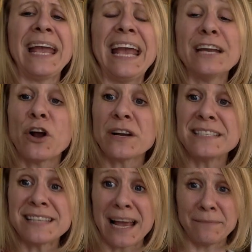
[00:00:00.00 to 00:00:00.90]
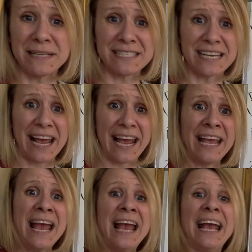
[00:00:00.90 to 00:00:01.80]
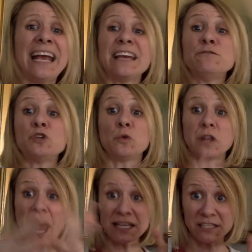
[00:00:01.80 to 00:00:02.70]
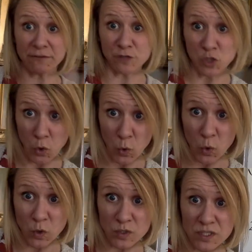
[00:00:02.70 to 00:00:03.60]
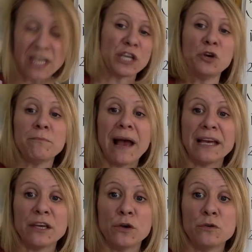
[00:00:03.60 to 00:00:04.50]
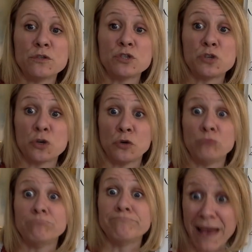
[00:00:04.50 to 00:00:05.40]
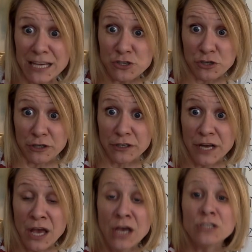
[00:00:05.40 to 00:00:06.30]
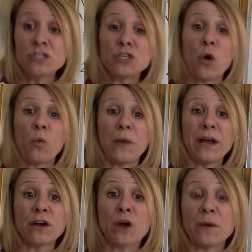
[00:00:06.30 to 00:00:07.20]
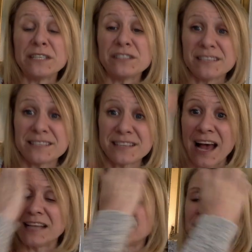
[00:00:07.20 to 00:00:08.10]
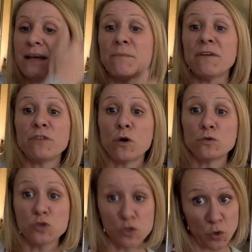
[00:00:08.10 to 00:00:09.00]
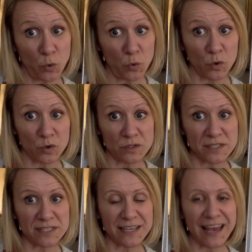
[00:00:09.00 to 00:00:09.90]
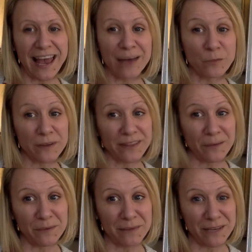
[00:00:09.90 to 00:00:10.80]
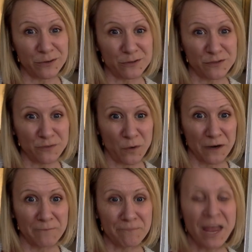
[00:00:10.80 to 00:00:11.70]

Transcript: In our assignment today, it gives you lots of tools that you might use to measure. So we are going to discuss some of those tools and what they would be used for.